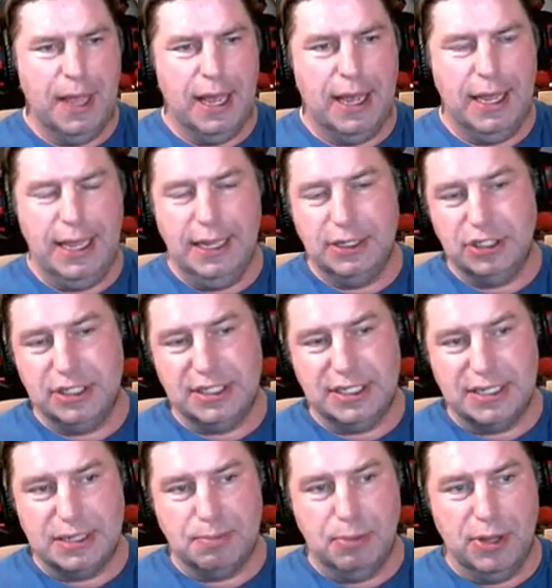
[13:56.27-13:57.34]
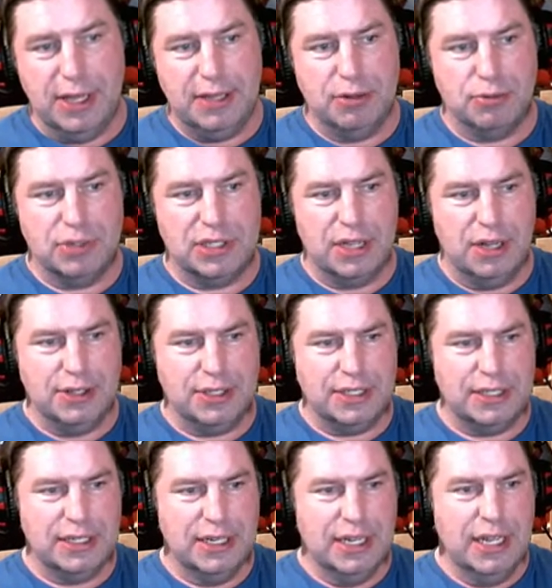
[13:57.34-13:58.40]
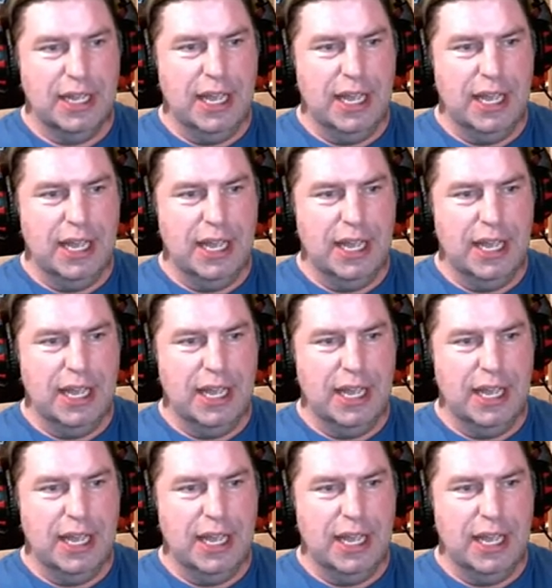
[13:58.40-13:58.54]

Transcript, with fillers: uh, and just display the results